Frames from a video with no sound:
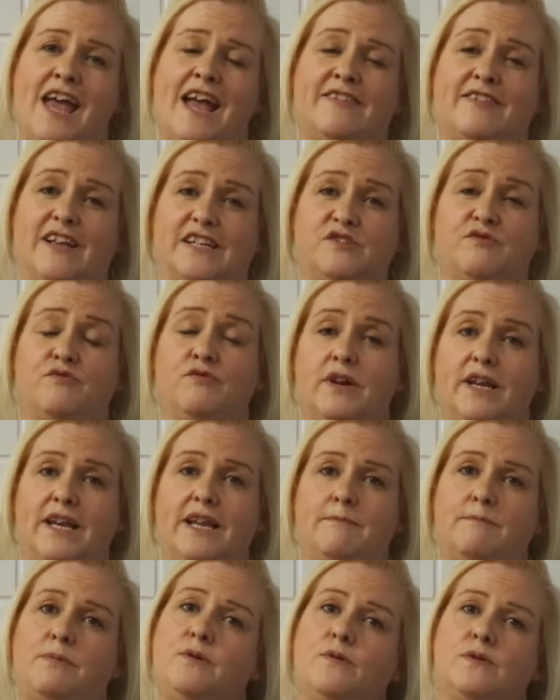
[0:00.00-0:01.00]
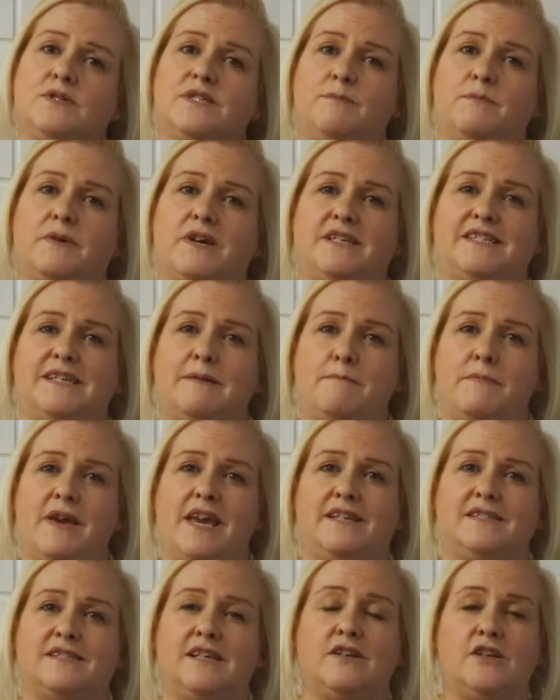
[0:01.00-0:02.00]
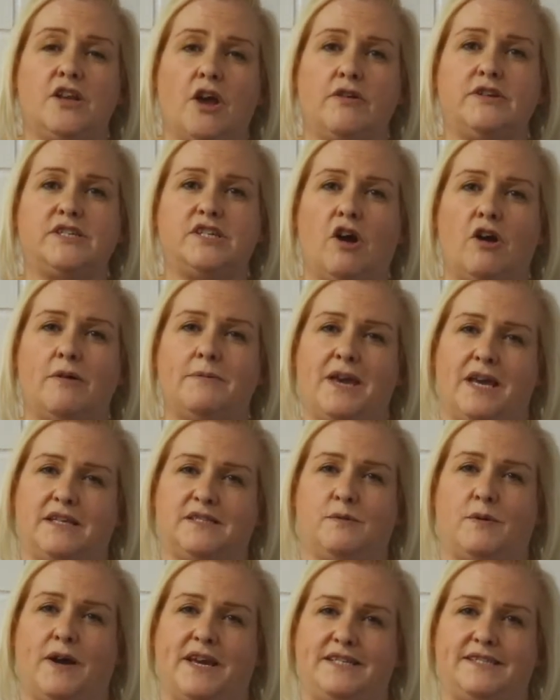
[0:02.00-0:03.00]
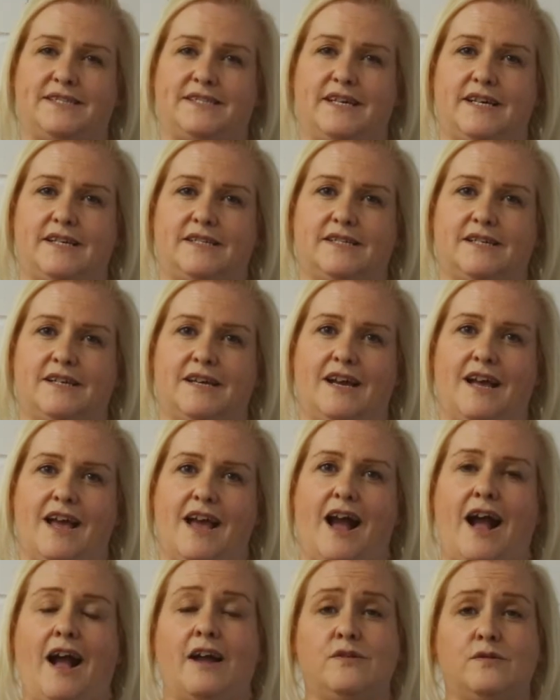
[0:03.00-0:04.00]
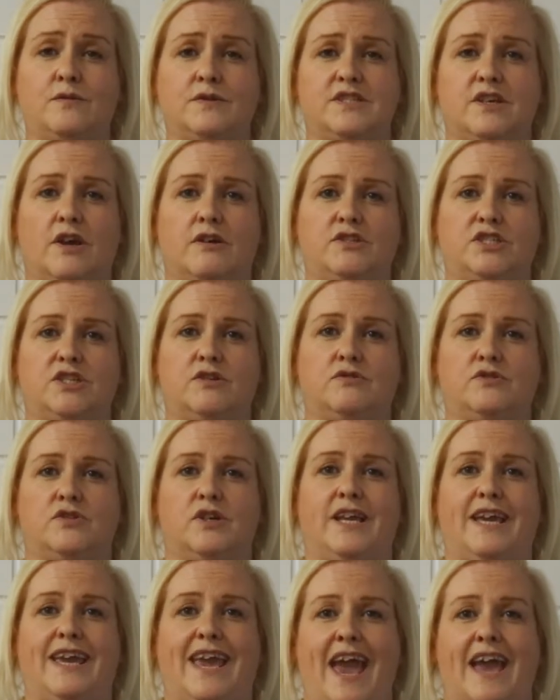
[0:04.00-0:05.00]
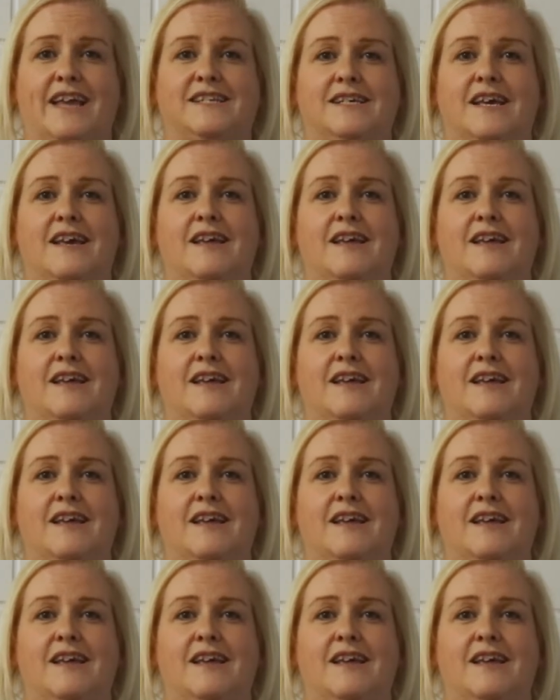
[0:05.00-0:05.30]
That's really important because it means that no time gets wasted. And also, children get